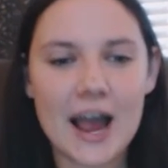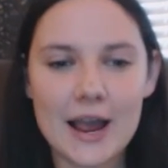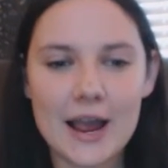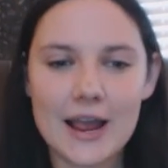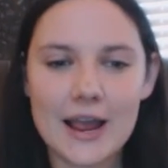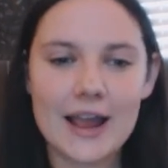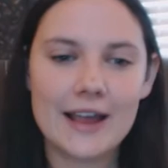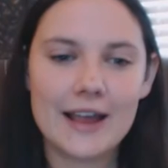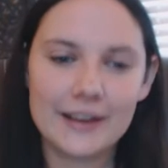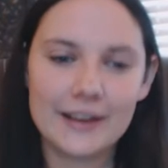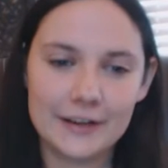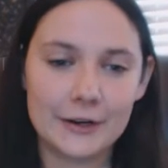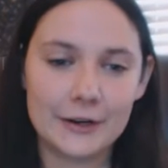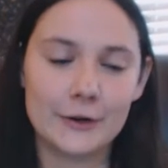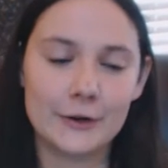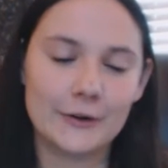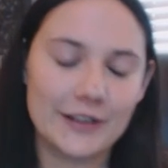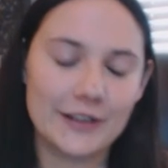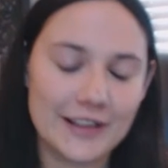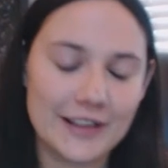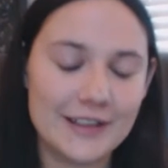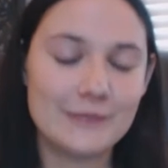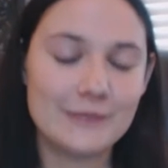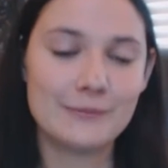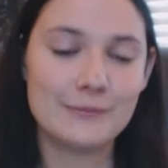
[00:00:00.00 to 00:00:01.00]
I, you
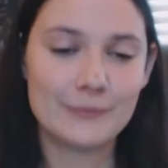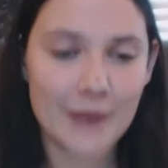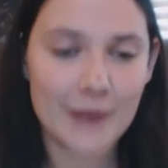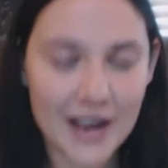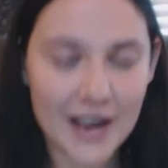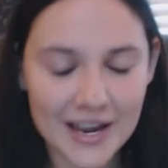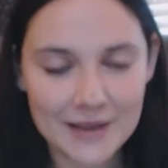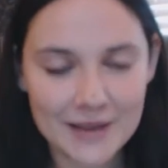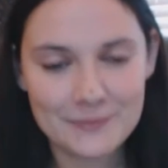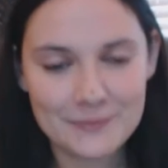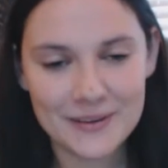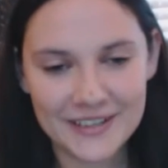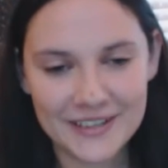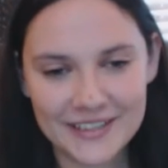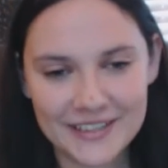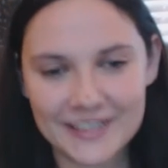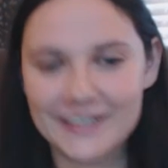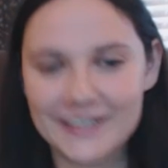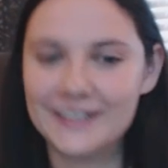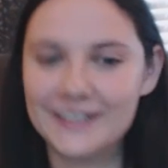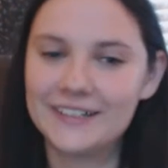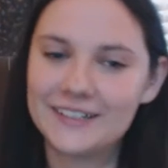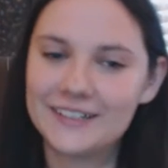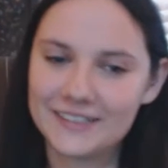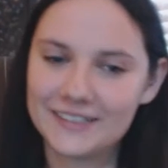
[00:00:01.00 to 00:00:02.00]
know, in my
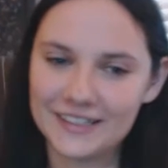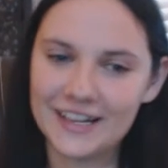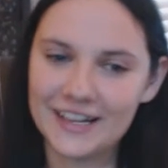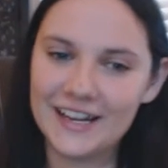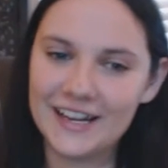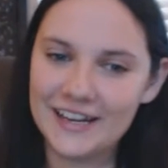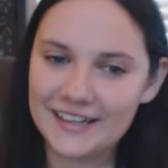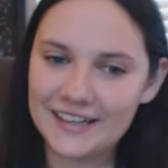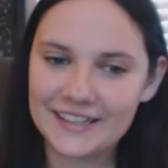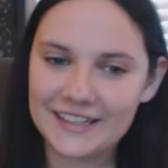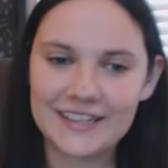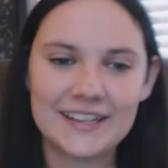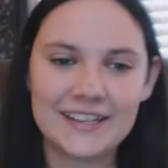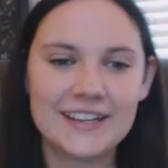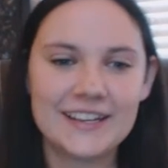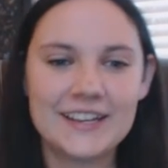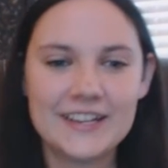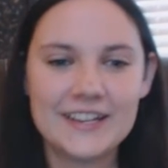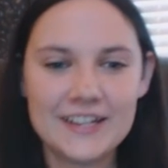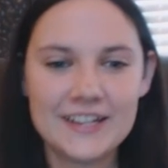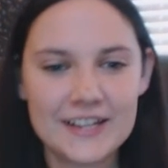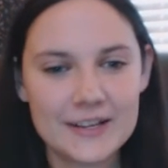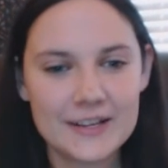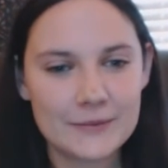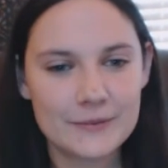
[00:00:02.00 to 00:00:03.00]
opinion, like
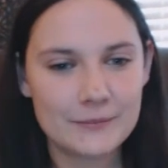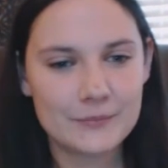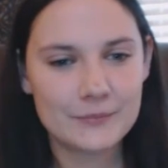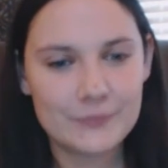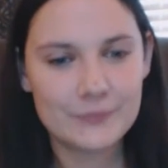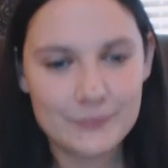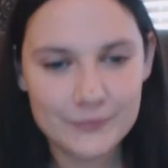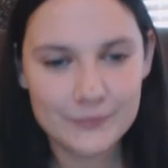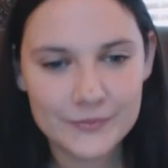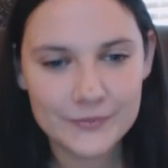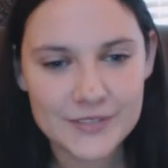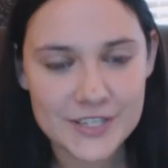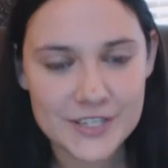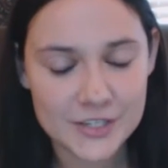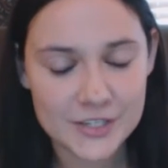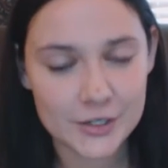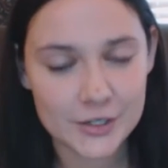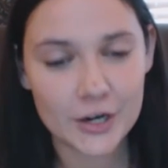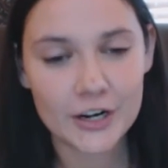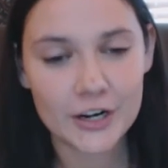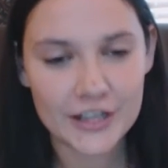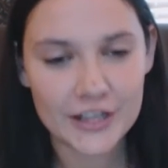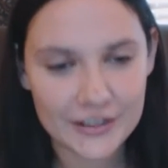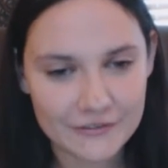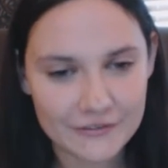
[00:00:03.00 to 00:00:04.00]

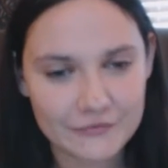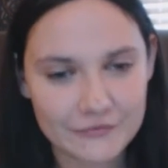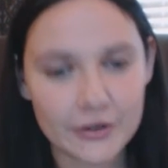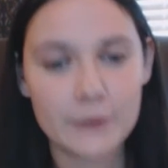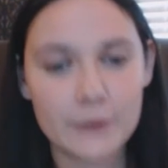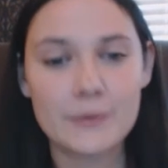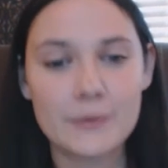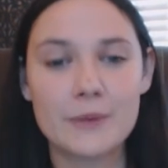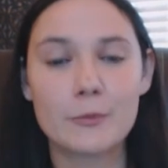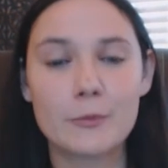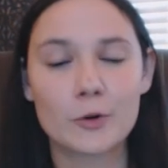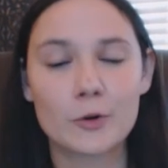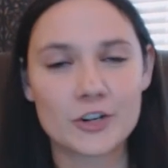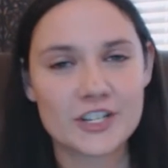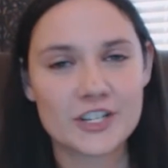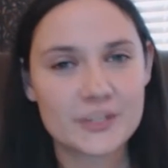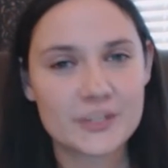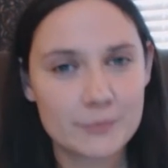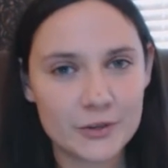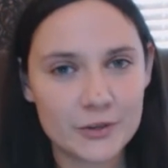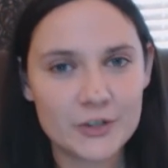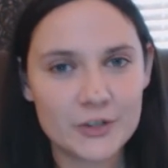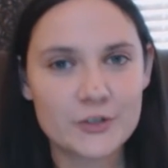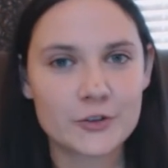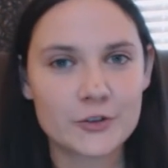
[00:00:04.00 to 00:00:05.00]
starting from a more
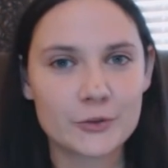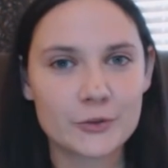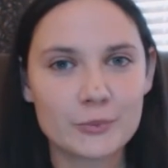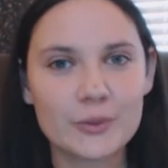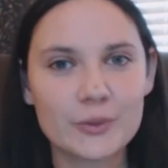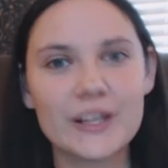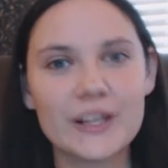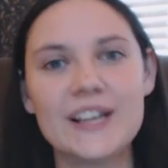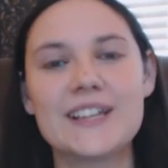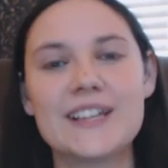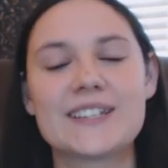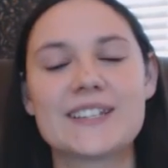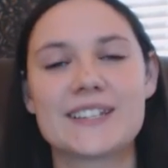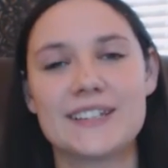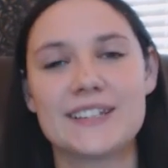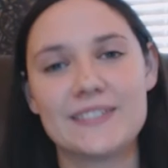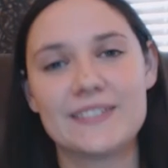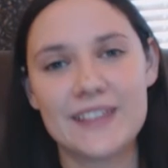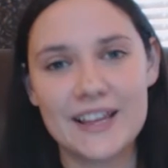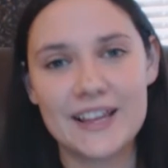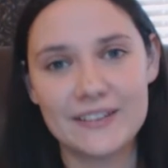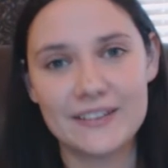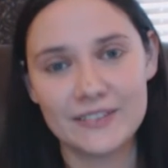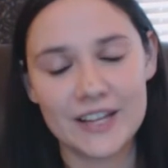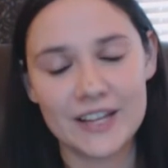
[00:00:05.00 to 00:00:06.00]
spiritual place
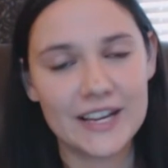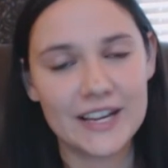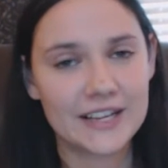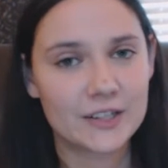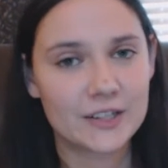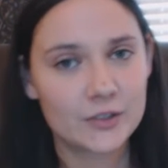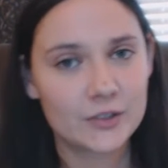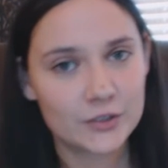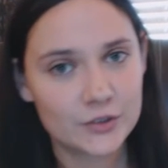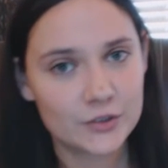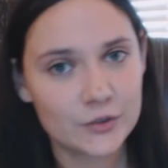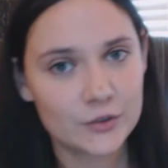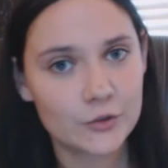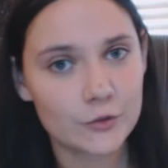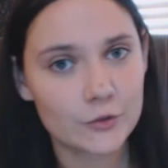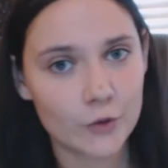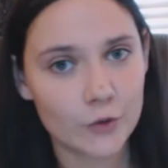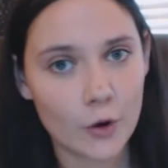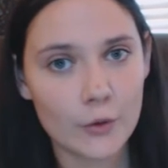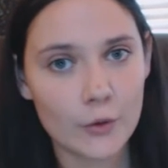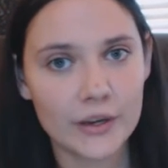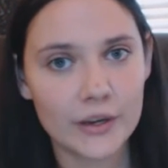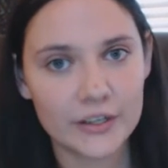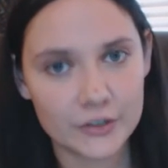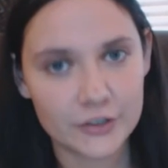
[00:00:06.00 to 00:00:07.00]
and then like
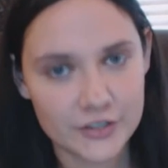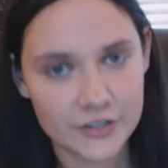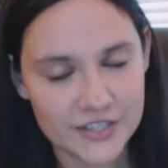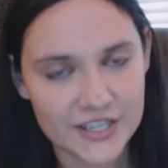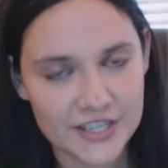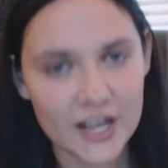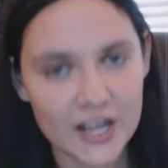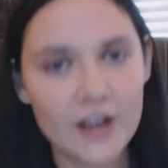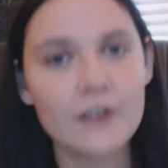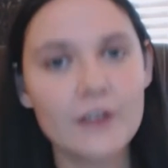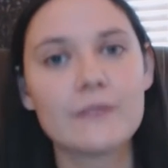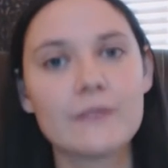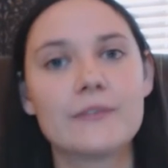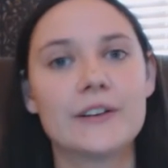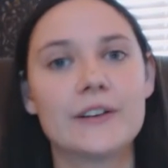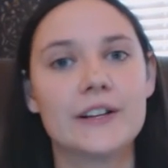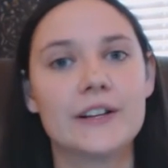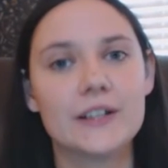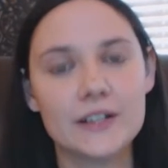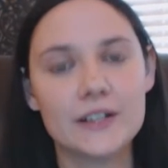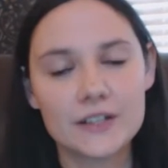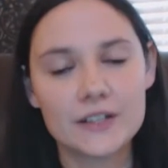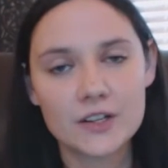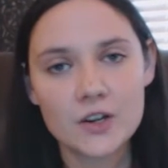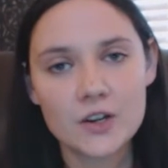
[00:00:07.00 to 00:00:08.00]
growing yourself
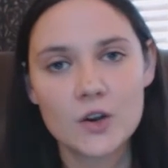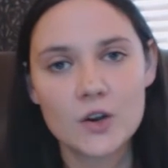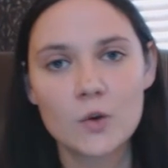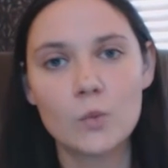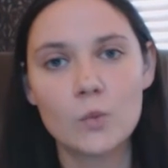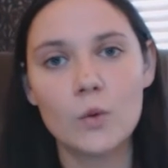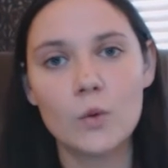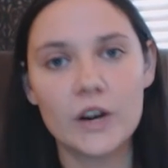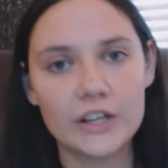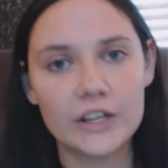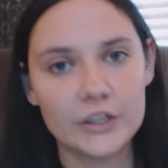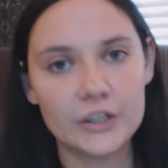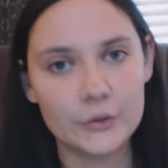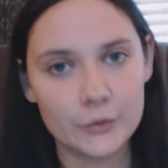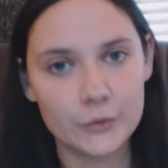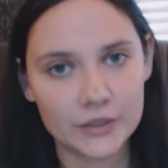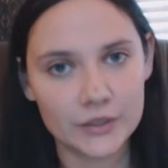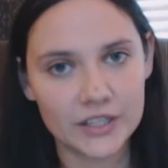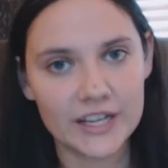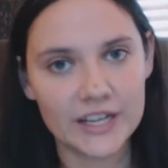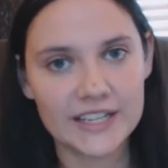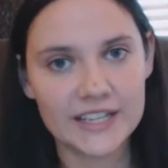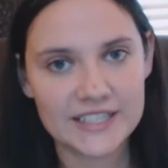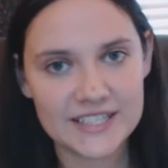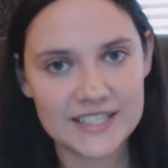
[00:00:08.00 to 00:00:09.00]
and what
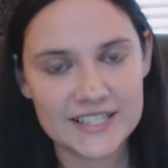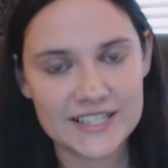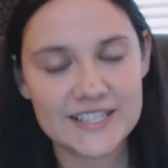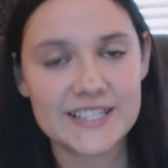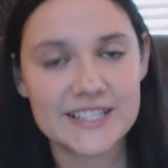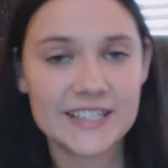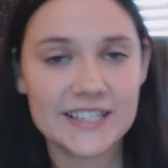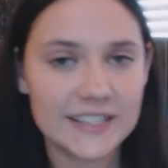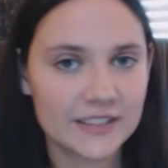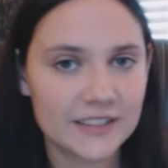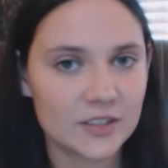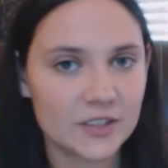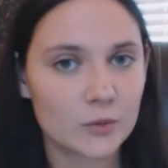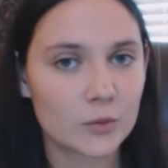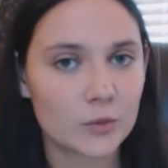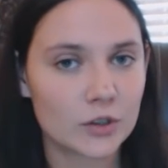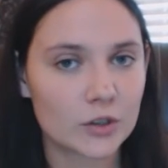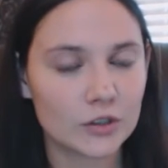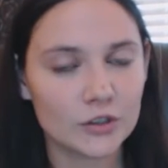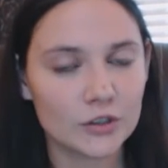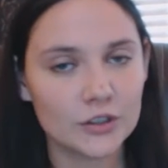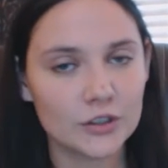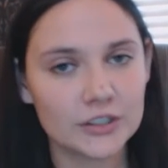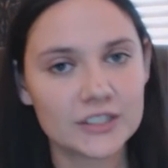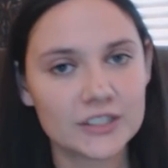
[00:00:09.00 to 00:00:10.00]
you would like to see in the
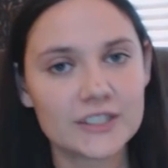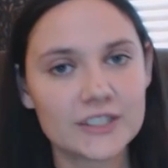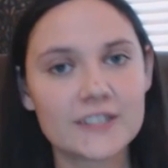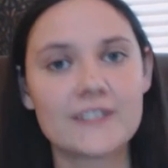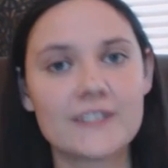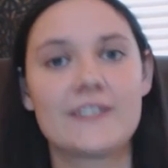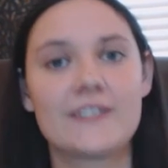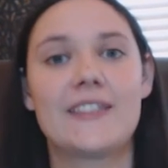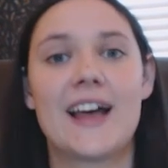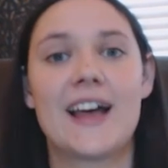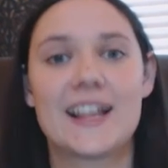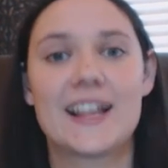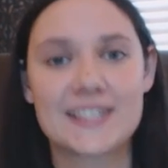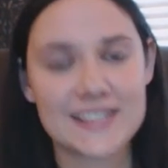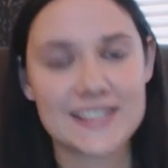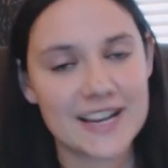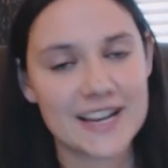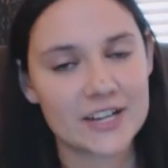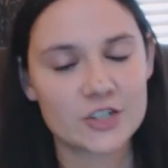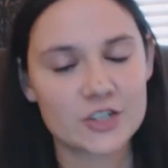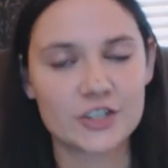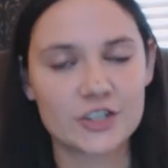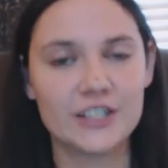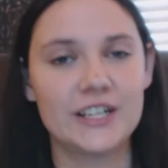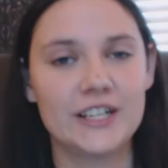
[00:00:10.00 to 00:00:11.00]
world,
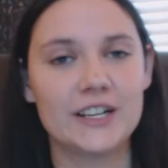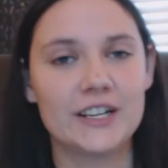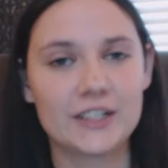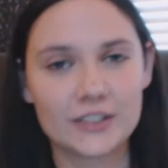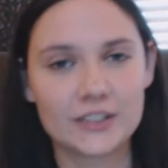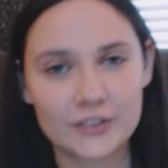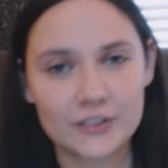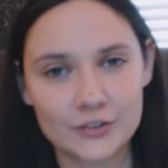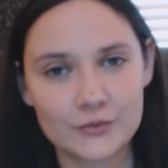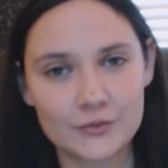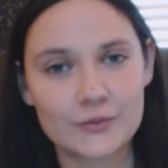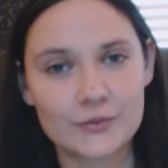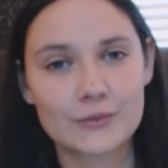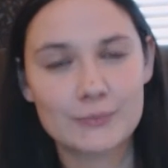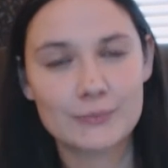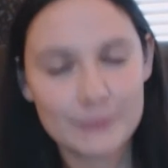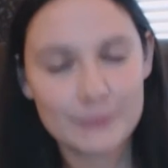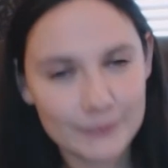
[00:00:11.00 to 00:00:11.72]
that's actually a